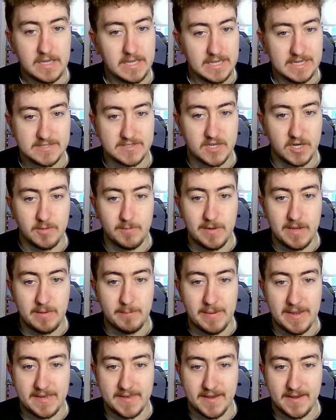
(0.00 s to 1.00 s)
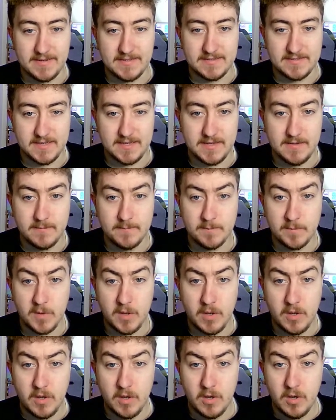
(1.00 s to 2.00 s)
It's going to be a bit dicey.
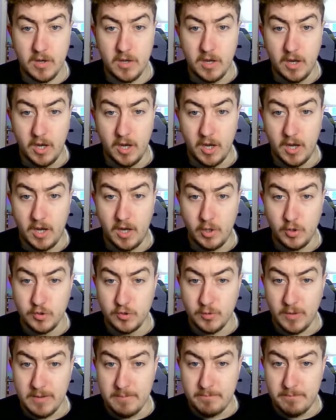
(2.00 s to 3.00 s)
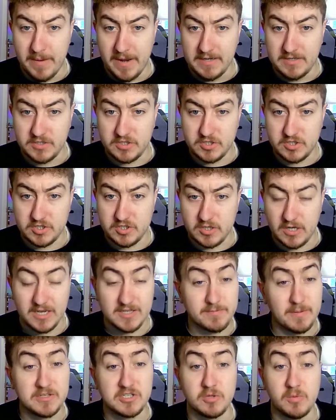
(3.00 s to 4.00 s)
Who do I bench,
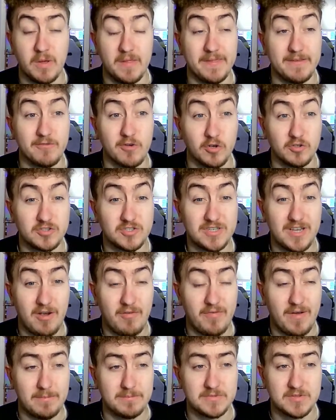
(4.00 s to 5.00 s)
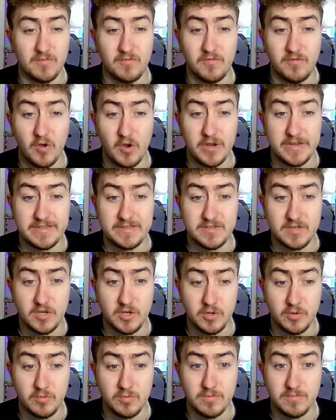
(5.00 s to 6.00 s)
especially when they've got Southampton
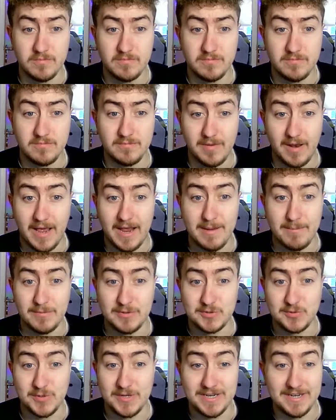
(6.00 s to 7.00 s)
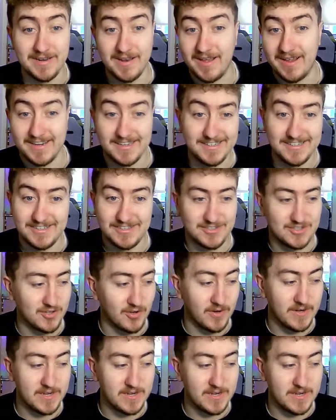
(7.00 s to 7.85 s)
32, like in between? Like, surely